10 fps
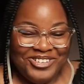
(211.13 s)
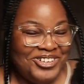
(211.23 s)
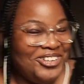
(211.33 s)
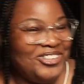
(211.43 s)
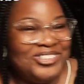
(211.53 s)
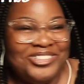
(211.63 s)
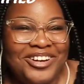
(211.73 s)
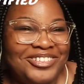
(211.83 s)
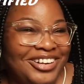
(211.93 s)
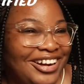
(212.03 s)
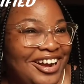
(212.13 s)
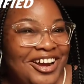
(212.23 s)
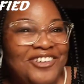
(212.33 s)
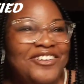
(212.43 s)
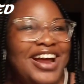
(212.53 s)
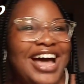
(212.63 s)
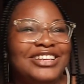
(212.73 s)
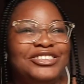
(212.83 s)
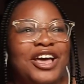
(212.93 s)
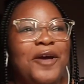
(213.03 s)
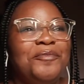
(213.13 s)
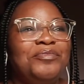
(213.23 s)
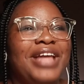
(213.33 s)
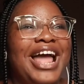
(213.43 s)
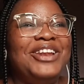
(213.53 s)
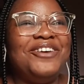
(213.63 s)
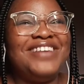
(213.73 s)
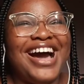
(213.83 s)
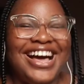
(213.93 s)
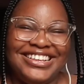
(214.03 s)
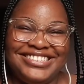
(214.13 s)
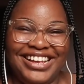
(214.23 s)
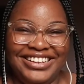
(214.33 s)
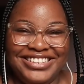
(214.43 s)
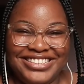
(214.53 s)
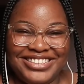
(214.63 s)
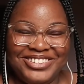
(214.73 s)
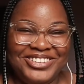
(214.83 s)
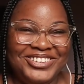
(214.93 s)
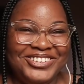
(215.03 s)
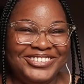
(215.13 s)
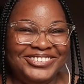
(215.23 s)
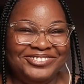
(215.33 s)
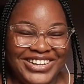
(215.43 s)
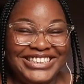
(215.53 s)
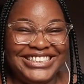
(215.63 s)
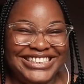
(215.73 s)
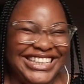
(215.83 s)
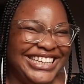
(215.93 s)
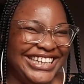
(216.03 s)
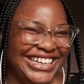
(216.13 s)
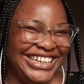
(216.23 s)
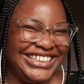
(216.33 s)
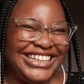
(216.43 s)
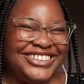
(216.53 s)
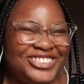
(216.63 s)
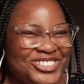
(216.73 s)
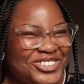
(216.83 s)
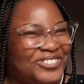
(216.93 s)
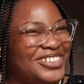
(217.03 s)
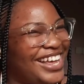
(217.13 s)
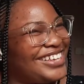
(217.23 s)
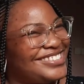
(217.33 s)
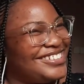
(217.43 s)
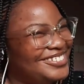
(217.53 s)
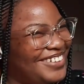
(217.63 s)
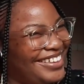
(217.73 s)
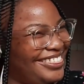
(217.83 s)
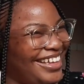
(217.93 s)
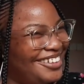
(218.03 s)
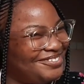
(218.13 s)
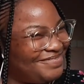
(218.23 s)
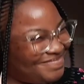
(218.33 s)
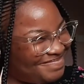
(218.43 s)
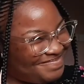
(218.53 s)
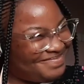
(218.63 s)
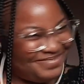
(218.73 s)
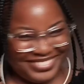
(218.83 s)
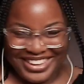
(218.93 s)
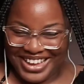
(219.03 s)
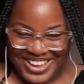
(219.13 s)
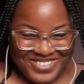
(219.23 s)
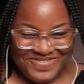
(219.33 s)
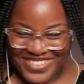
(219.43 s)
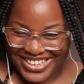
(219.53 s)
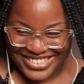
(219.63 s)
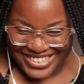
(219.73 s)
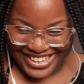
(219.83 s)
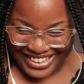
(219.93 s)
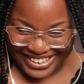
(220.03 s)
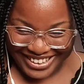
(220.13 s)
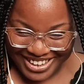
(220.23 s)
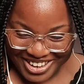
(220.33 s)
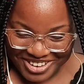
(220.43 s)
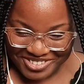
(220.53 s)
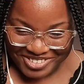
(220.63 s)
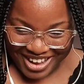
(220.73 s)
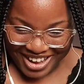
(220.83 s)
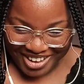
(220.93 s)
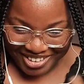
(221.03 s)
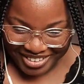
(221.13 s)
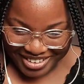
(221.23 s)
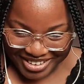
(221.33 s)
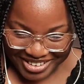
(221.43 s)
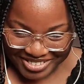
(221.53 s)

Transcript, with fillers: Oh, Rara. Rara has, I love her accent, you know, when she's singing English. There is this subtle accent right there. Mm-hmm. Amazing. Wow.